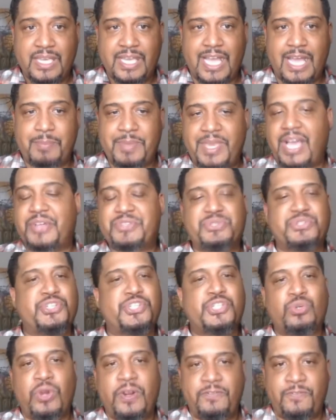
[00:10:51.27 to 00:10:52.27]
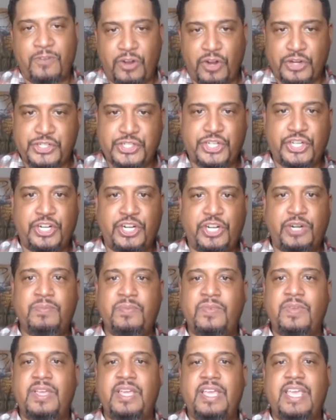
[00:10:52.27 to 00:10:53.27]
Um, he also destroyed furniture
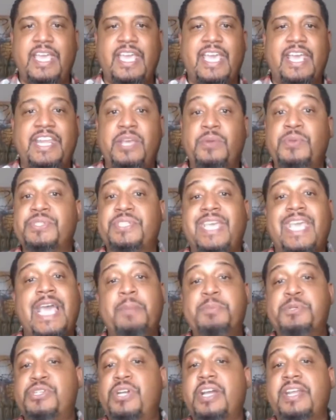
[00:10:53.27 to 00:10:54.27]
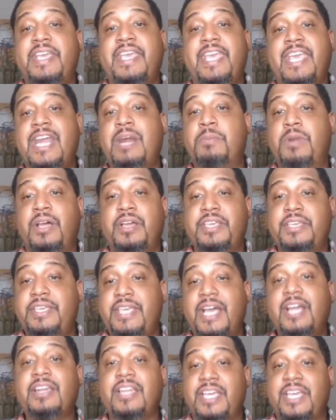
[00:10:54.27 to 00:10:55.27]
and he was captured on camera
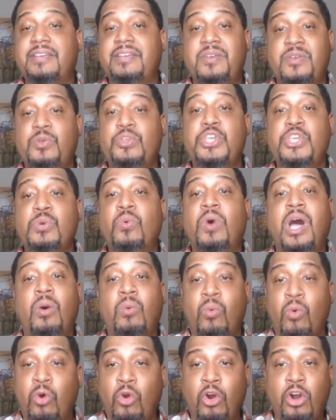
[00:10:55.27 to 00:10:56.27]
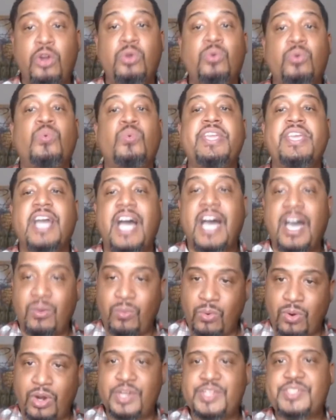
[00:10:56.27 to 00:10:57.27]
yelling, You want war? We got
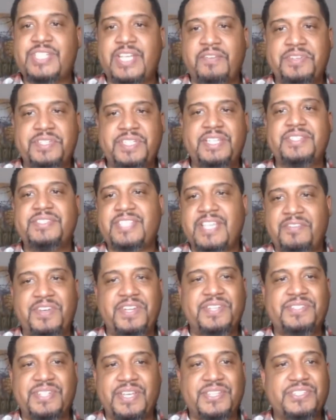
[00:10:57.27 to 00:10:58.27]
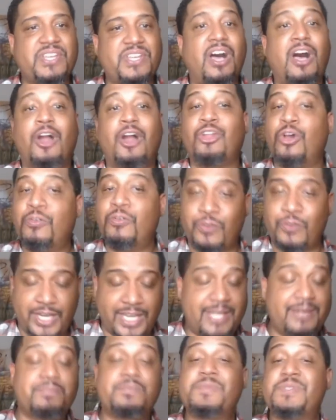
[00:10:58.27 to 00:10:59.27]
war. 1776 all over
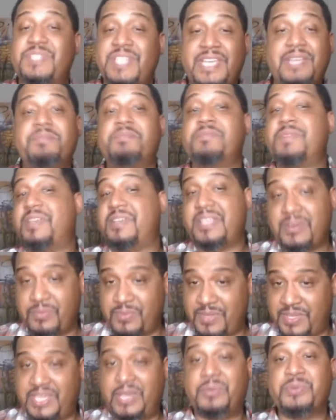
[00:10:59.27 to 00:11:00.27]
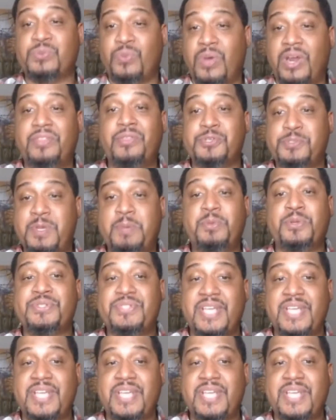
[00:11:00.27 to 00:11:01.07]
again. See, it, he was one of those people